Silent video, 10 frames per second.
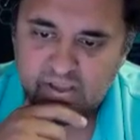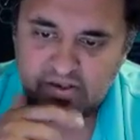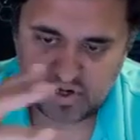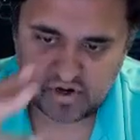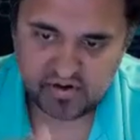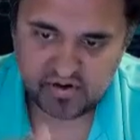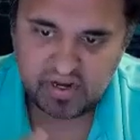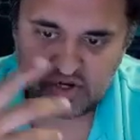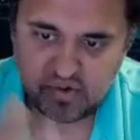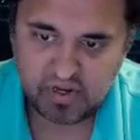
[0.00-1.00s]
started
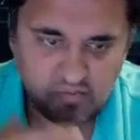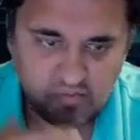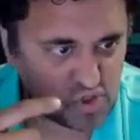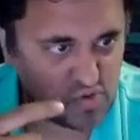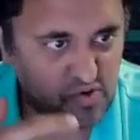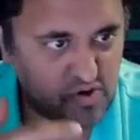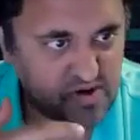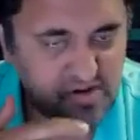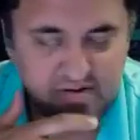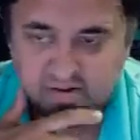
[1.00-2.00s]
kind of doing commercial
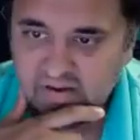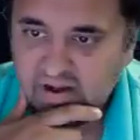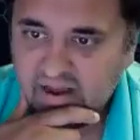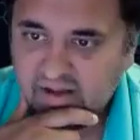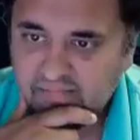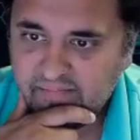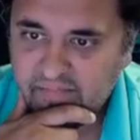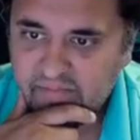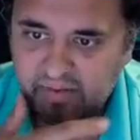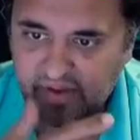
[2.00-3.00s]
work,
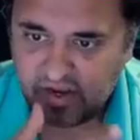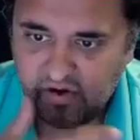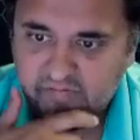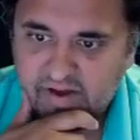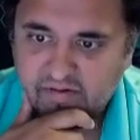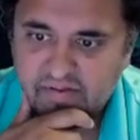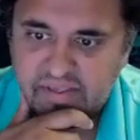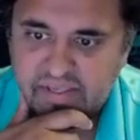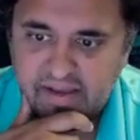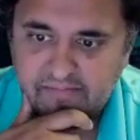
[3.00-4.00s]
me and my co-founder at
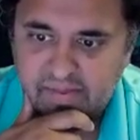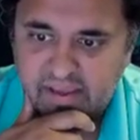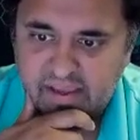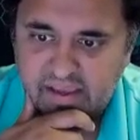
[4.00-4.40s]
the time.